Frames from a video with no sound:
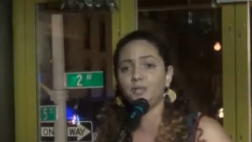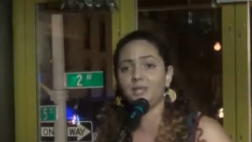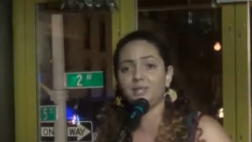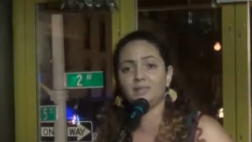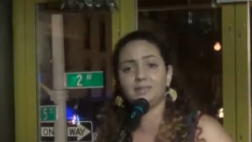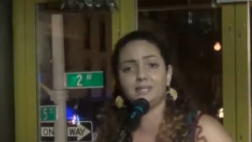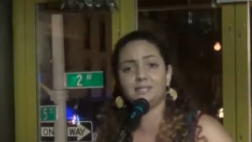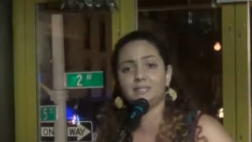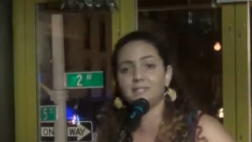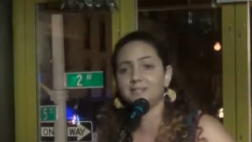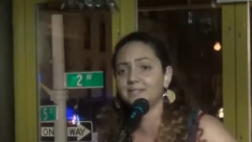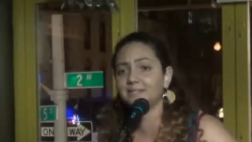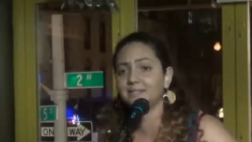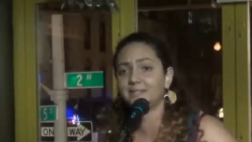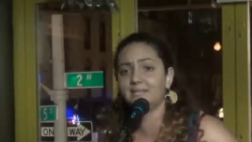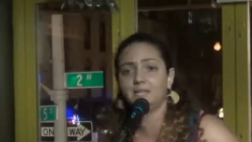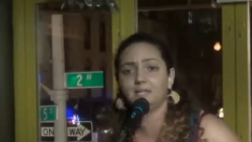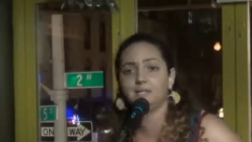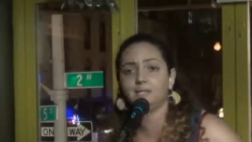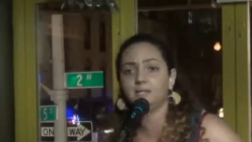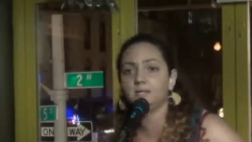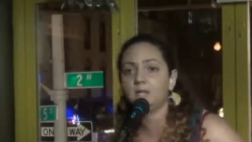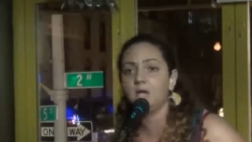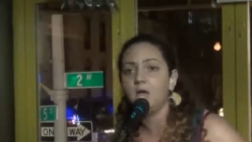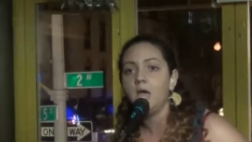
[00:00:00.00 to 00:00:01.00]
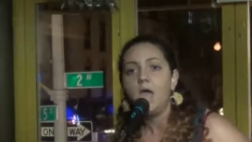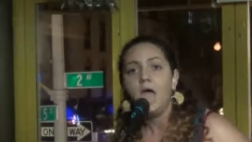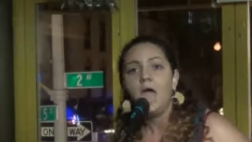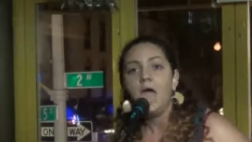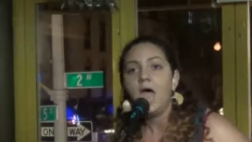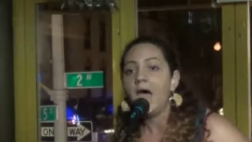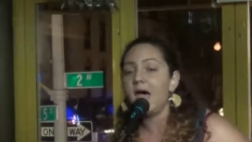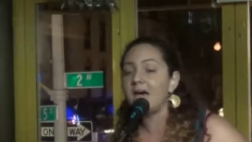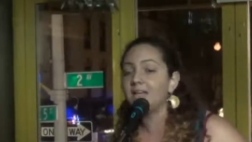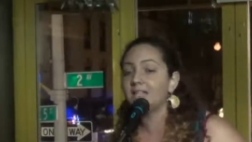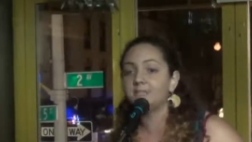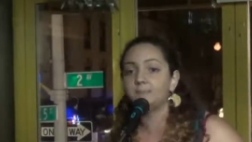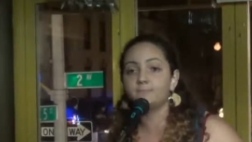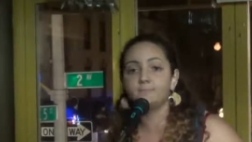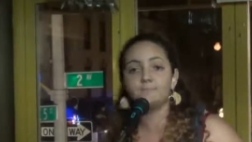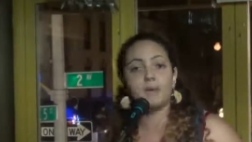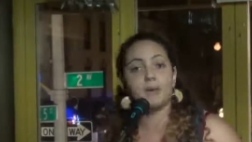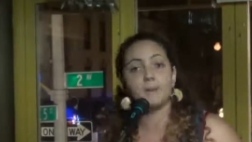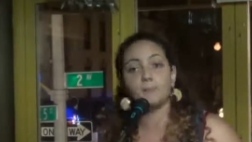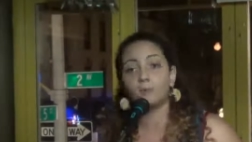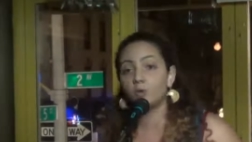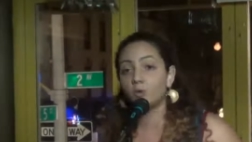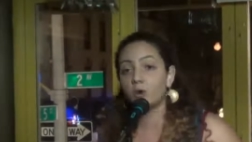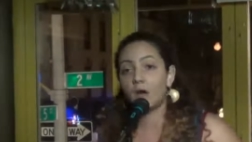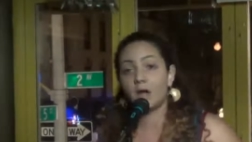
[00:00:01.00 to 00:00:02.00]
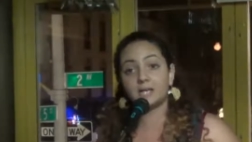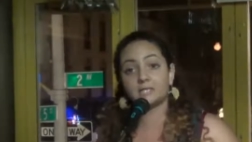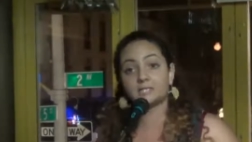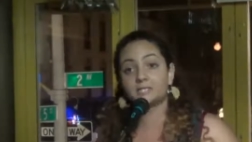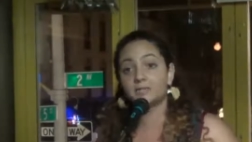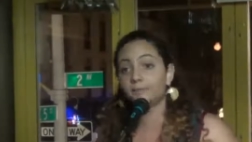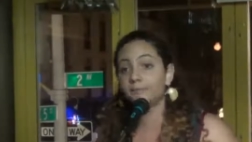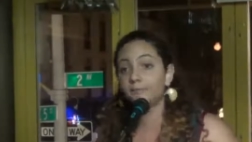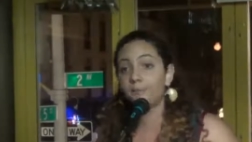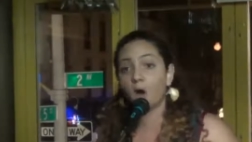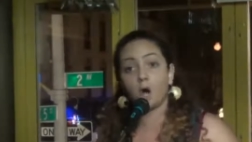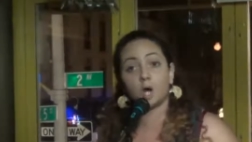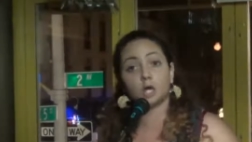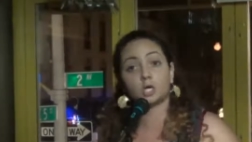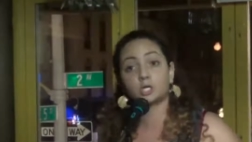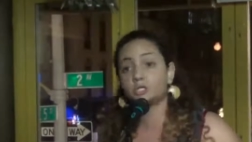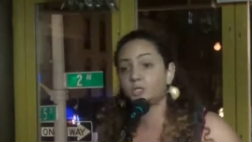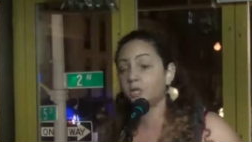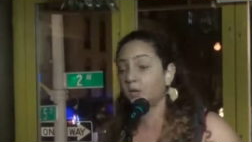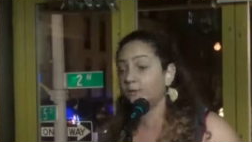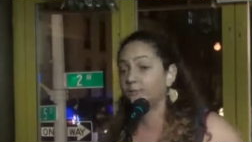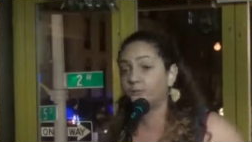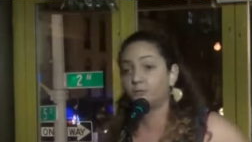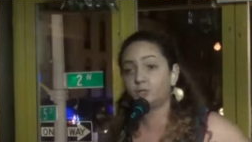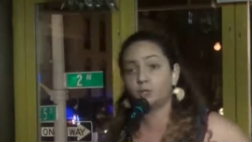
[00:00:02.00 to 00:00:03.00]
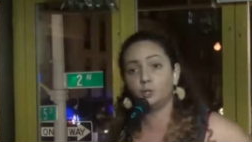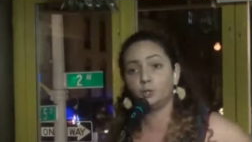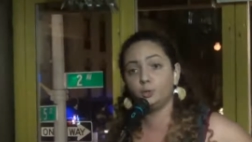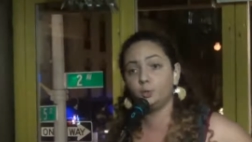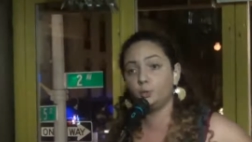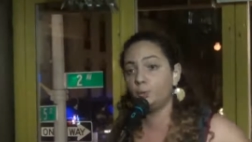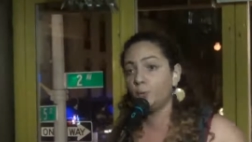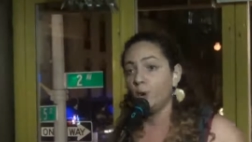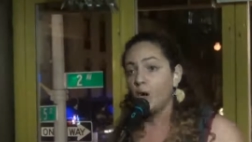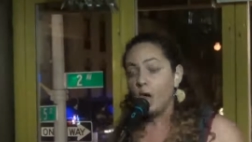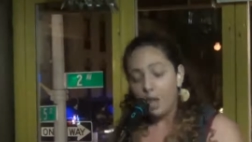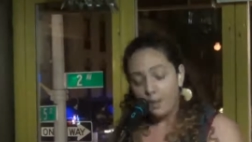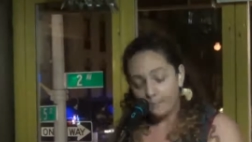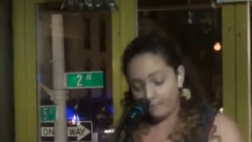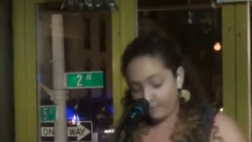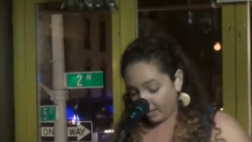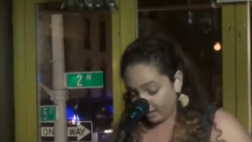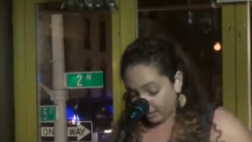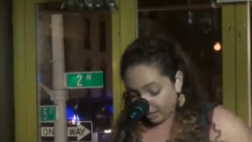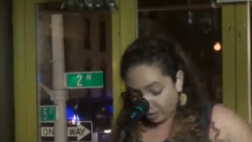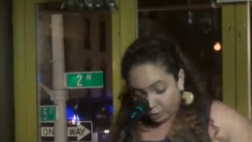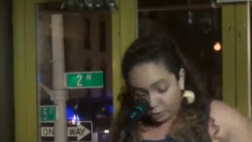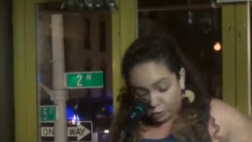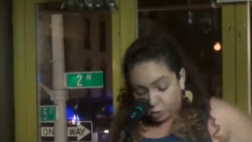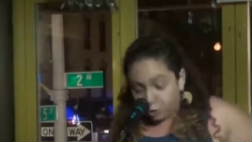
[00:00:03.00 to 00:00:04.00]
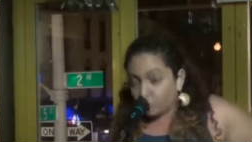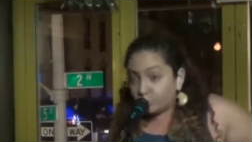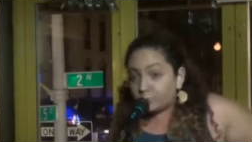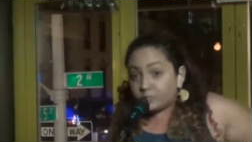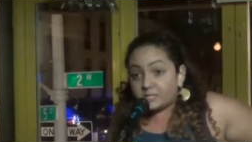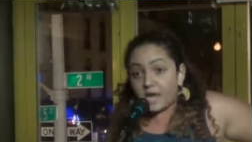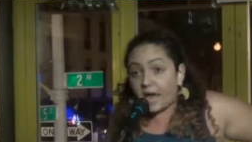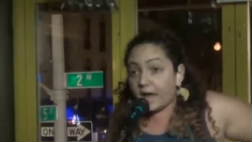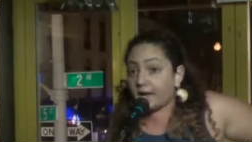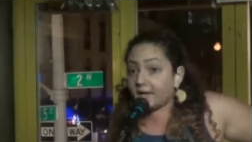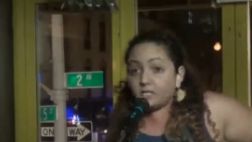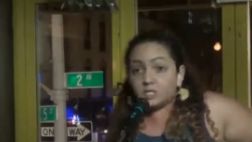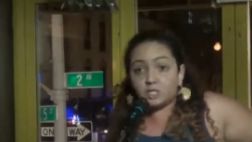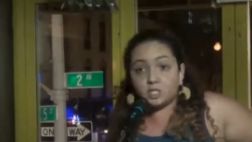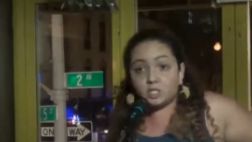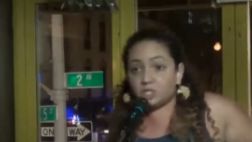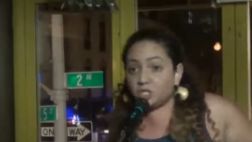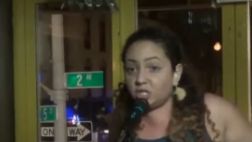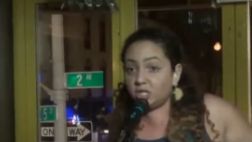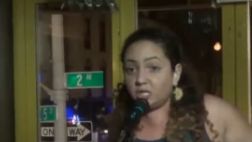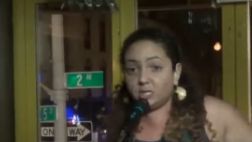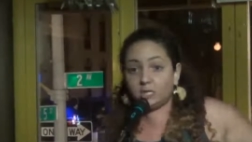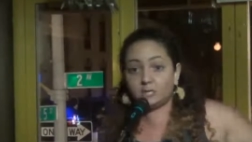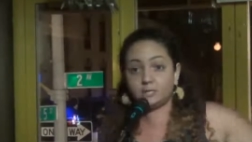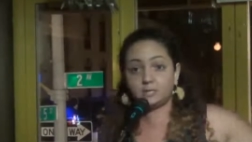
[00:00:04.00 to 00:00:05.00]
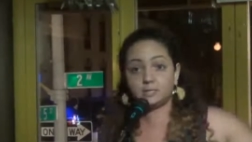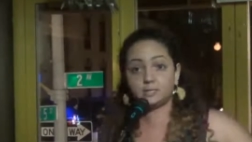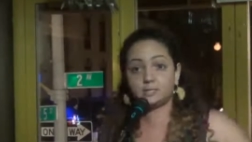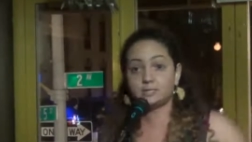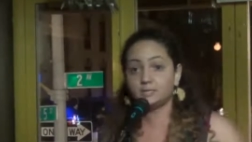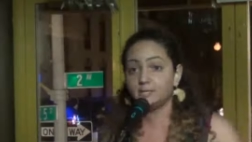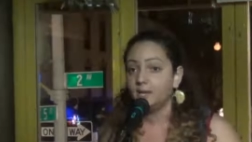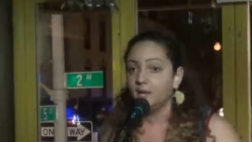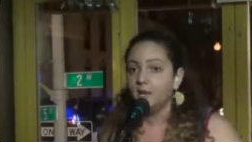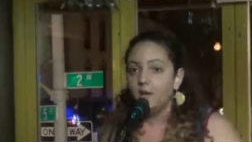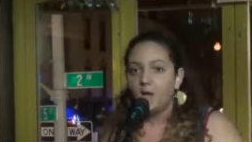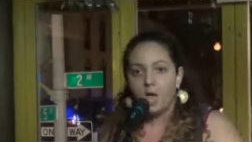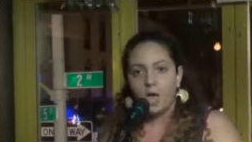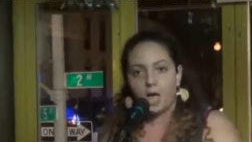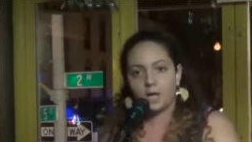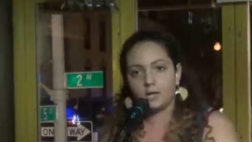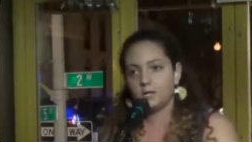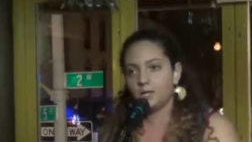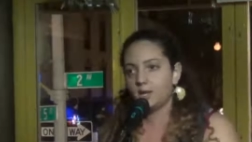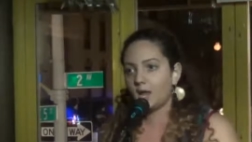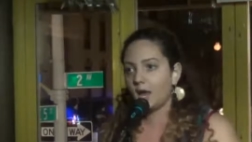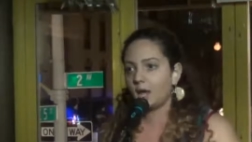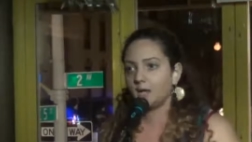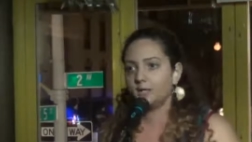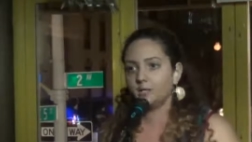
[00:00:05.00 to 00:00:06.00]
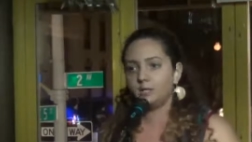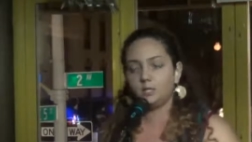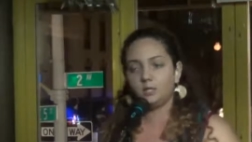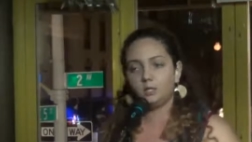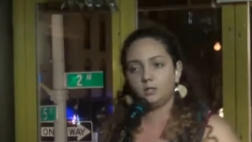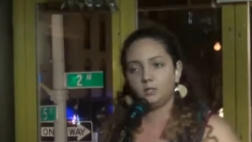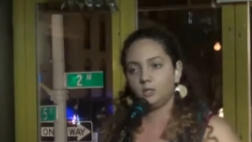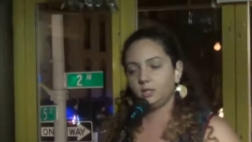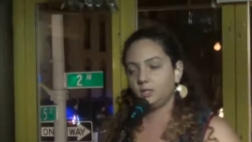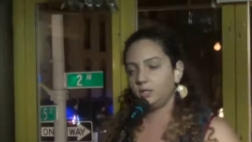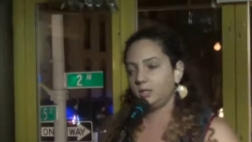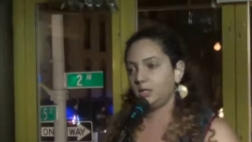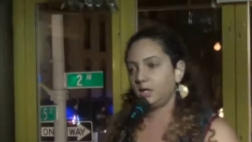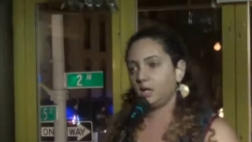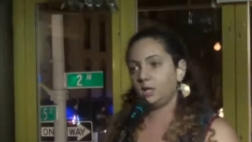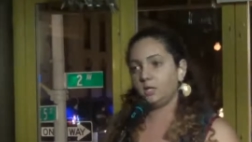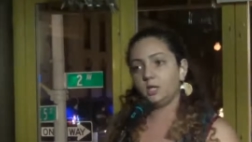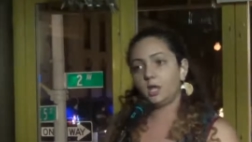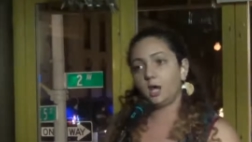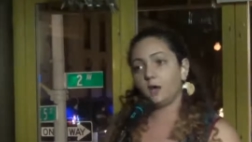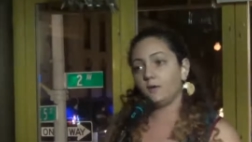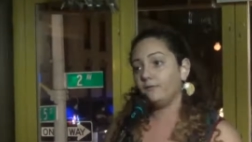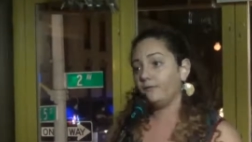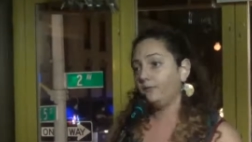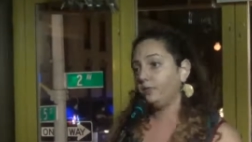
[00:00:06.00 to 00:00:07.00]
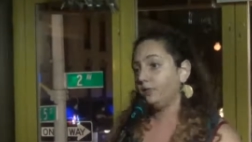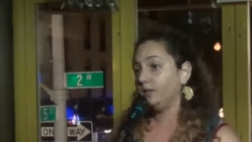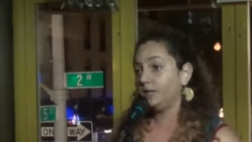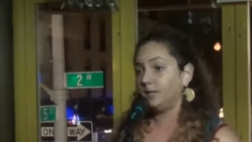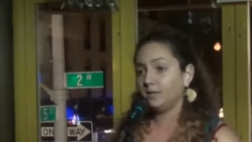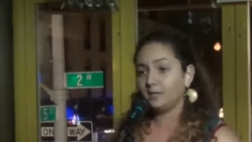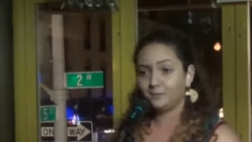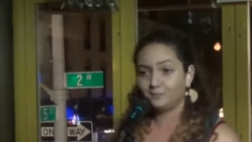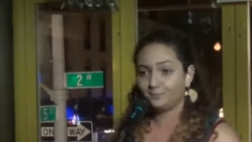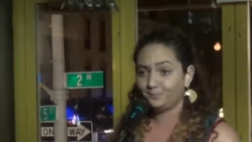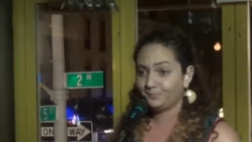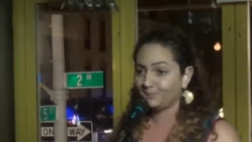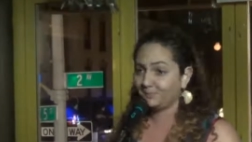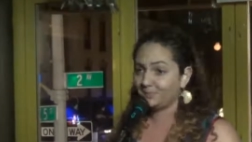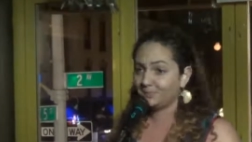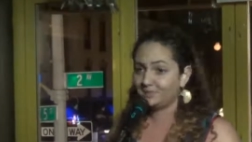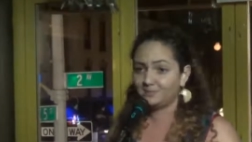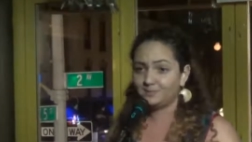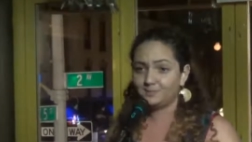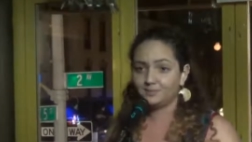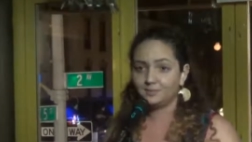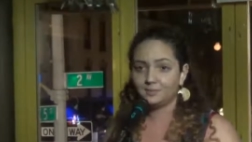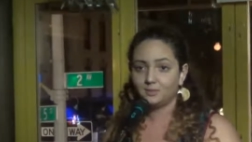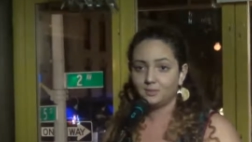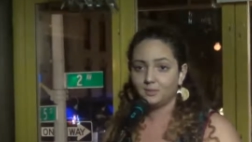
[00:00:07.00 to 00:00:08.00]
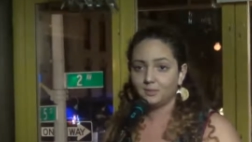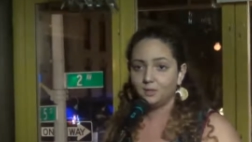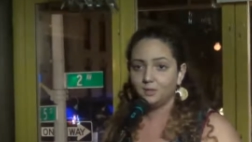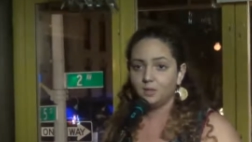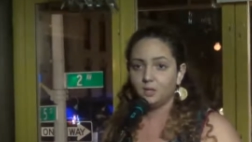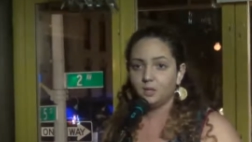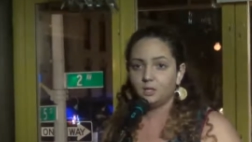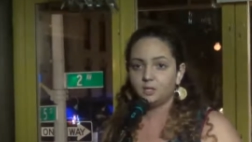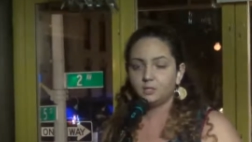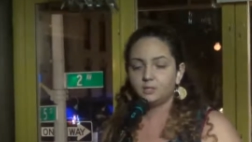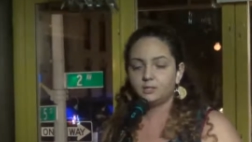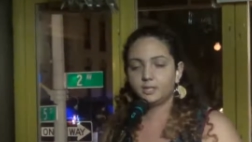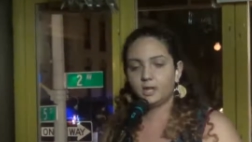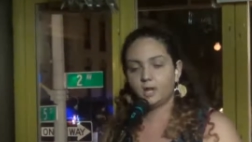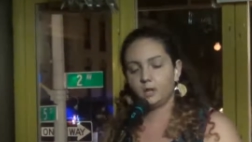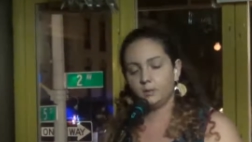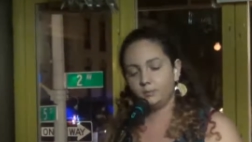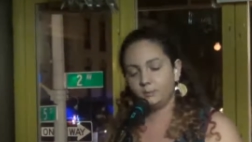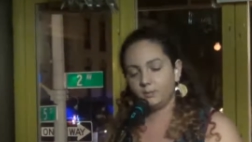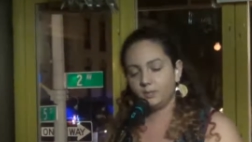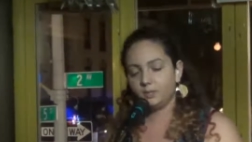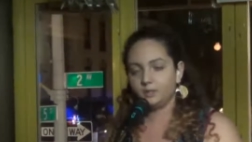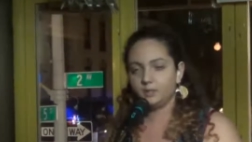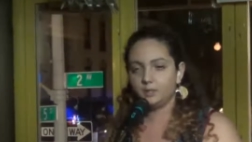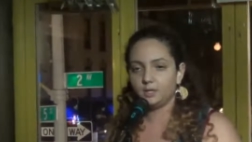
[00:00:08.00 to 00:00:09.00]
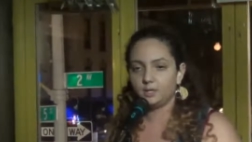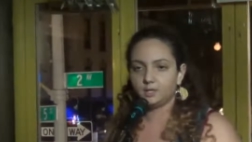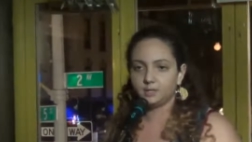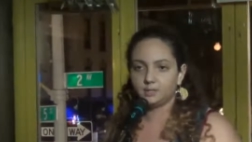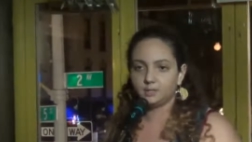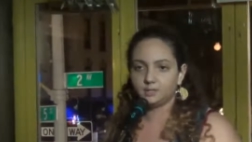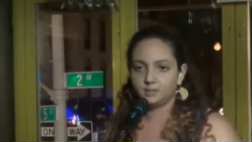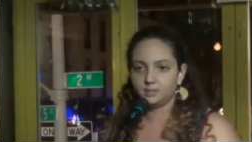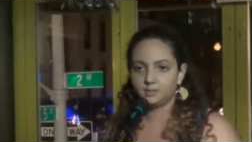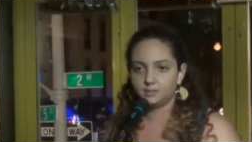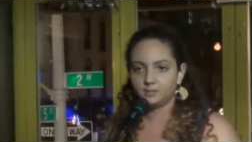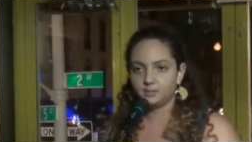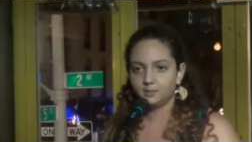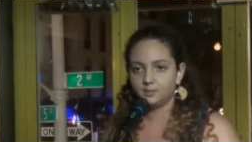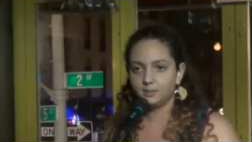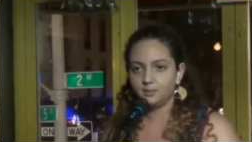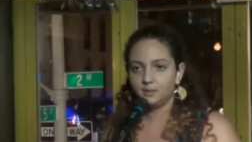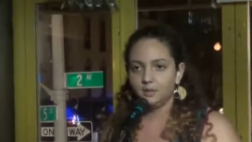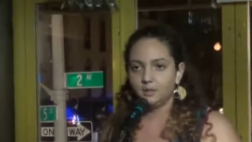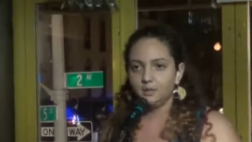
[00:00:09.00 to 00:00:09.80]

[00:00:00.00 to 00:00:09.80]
that this skin has memorized the marks of too many too tight jeans and not nearly enough lips. Mm. Tell me this.